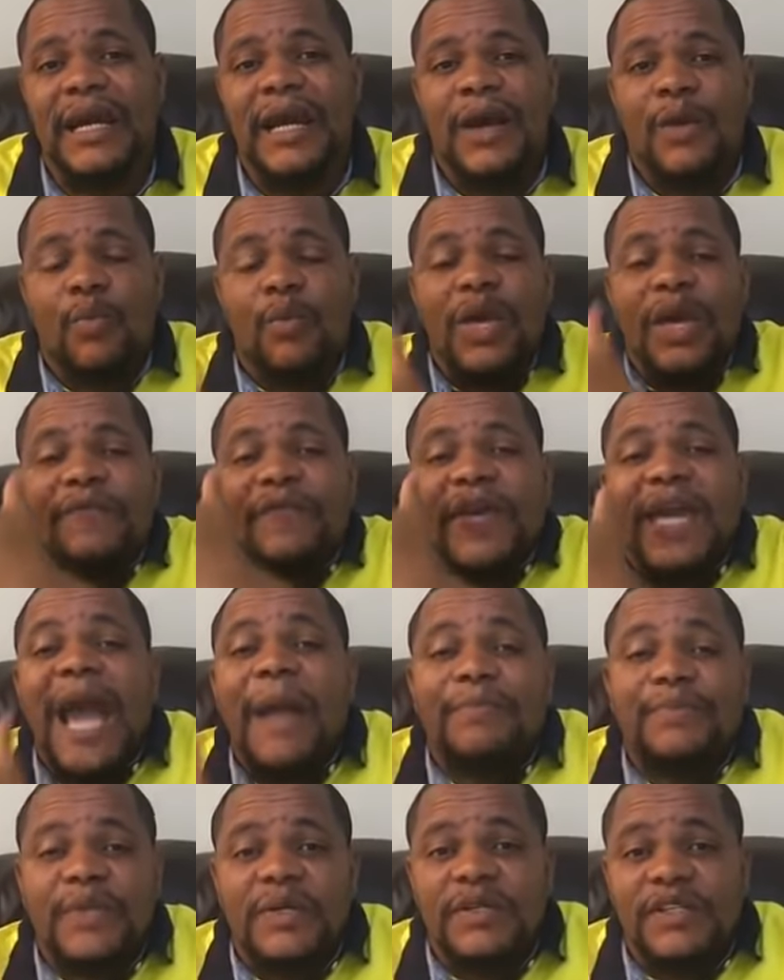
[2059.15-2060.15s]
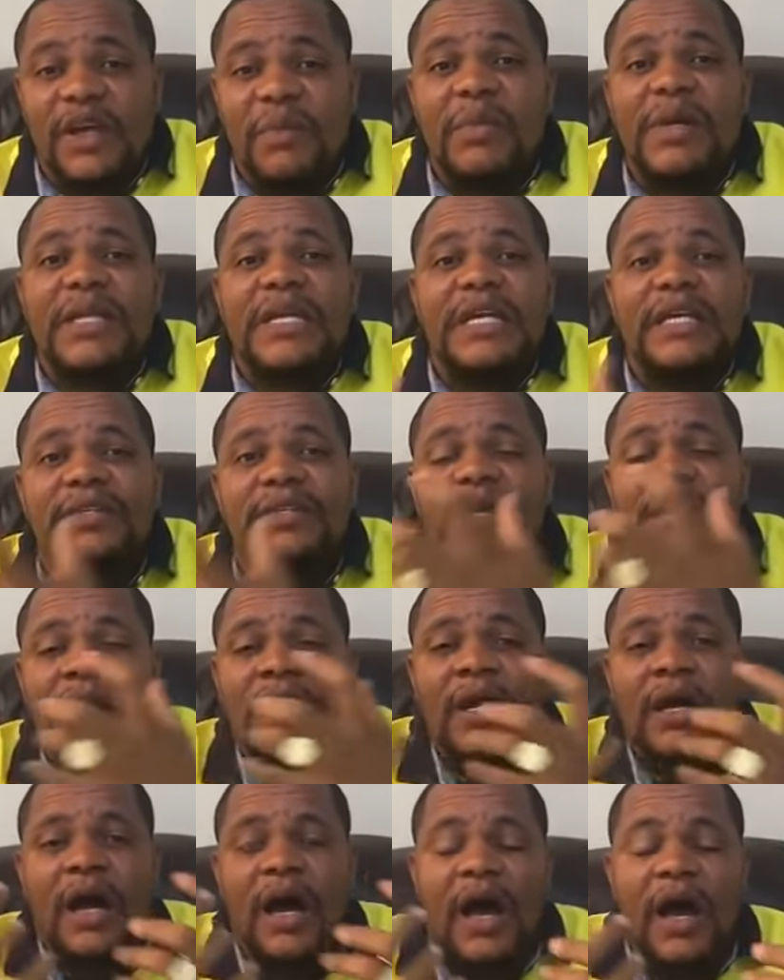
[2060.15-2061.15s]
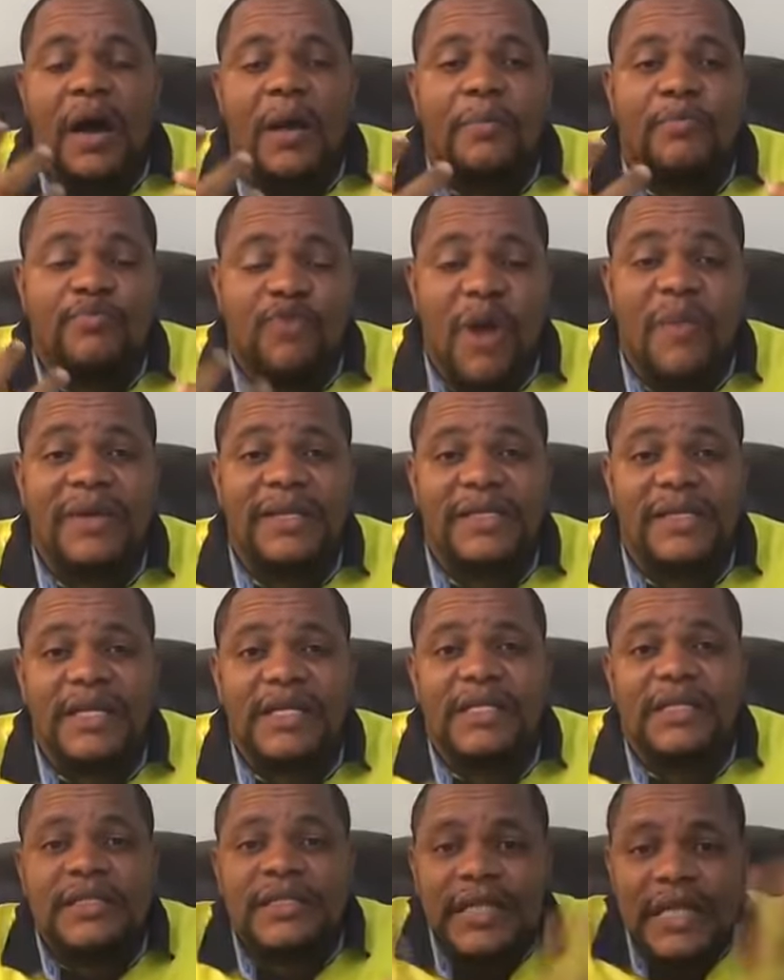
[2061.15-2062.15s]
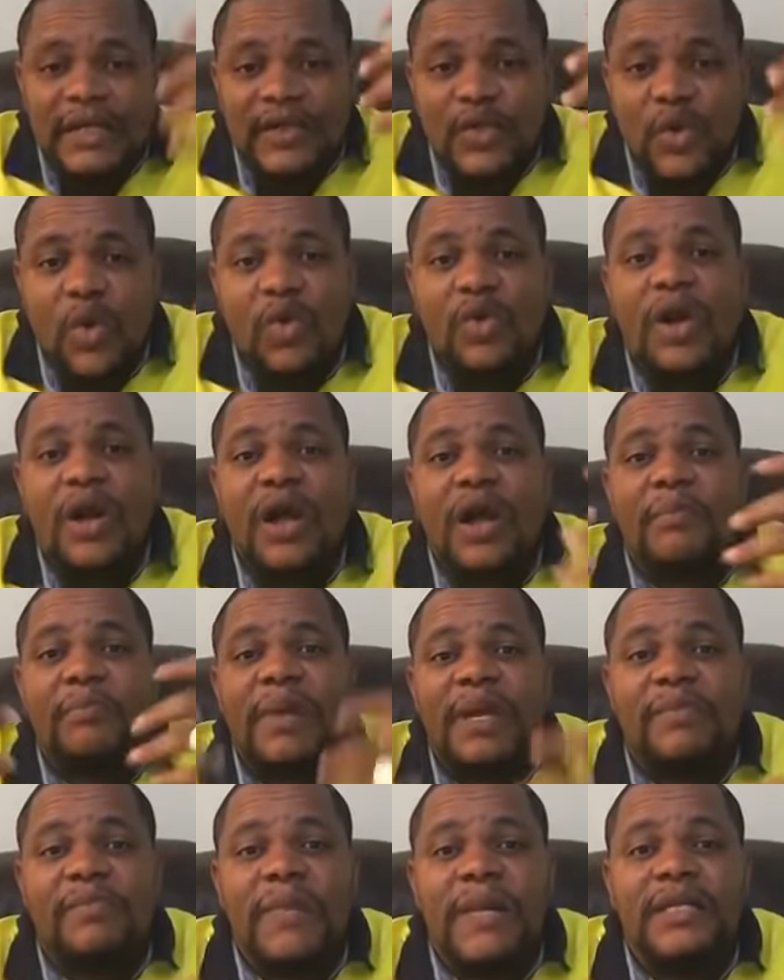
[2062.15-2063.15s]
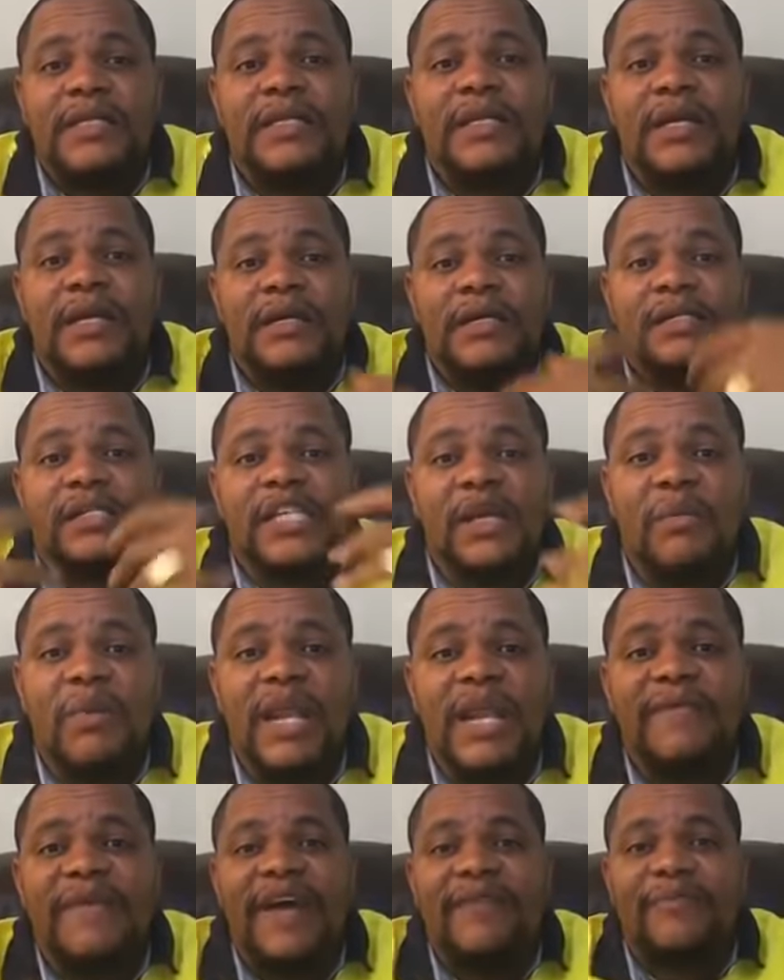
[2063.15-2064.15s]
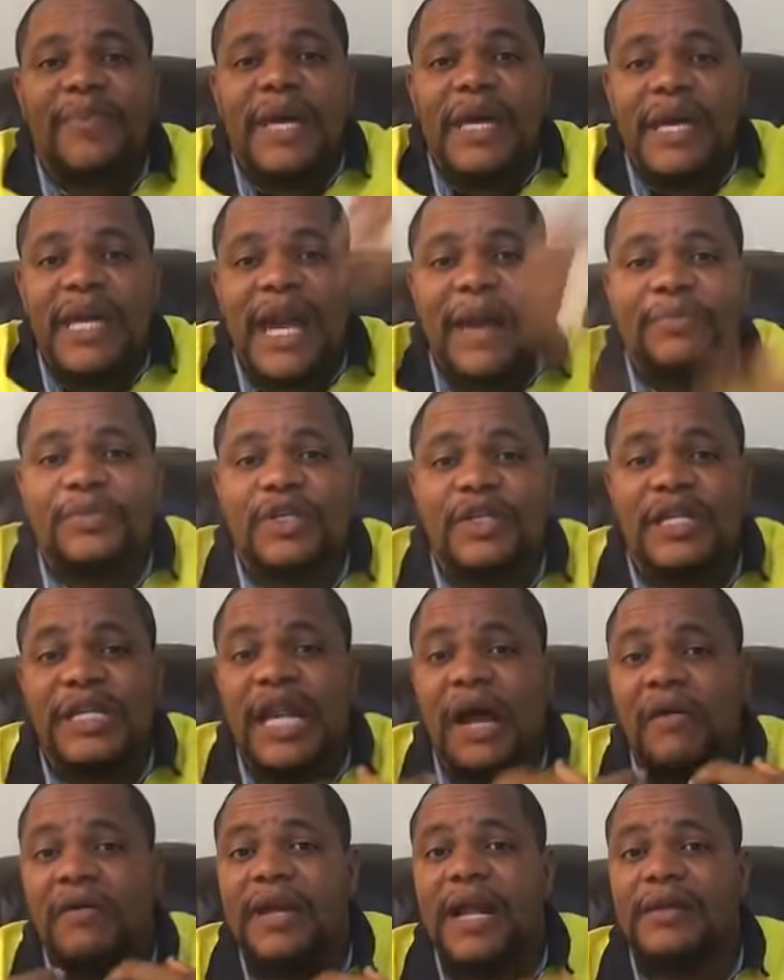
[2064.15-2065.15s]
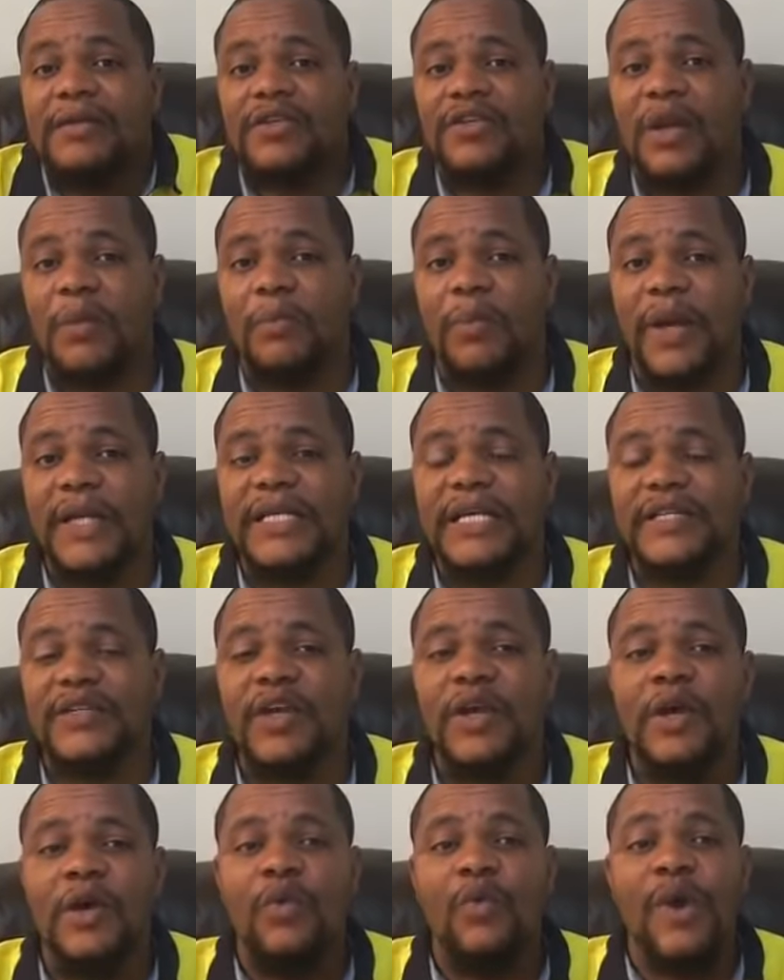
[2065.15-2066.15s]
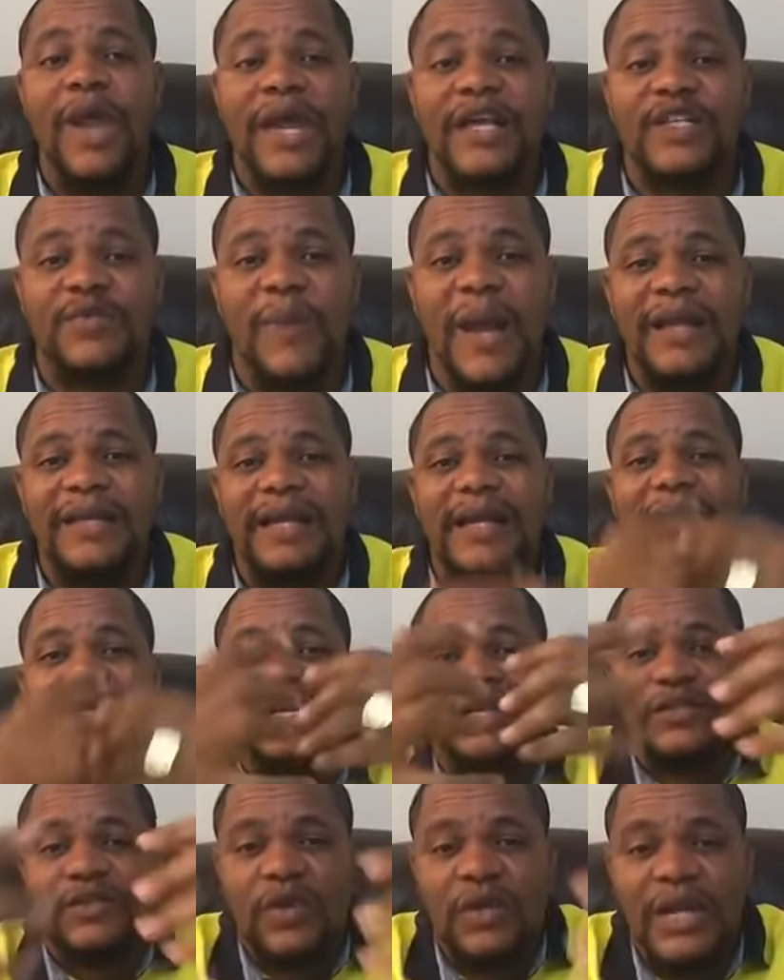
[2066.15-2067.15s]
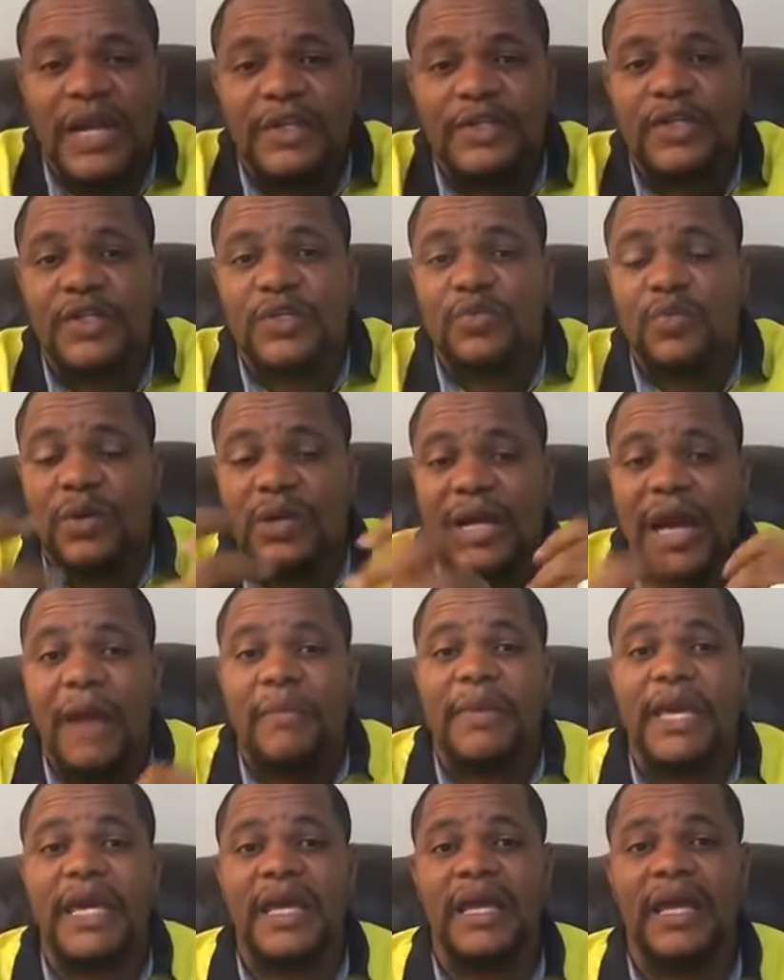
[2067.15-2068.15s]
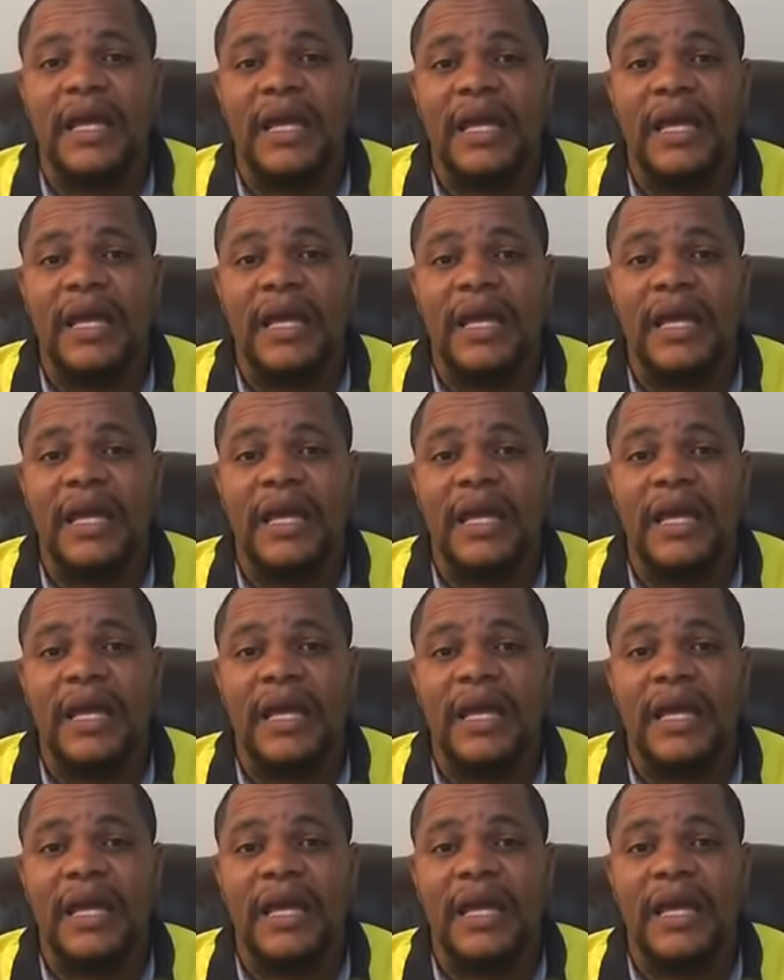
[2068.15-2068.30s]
We have captured some of these promises, these donor commitments. Some of them have been captured in our national budgets. We expect that these donations would come in.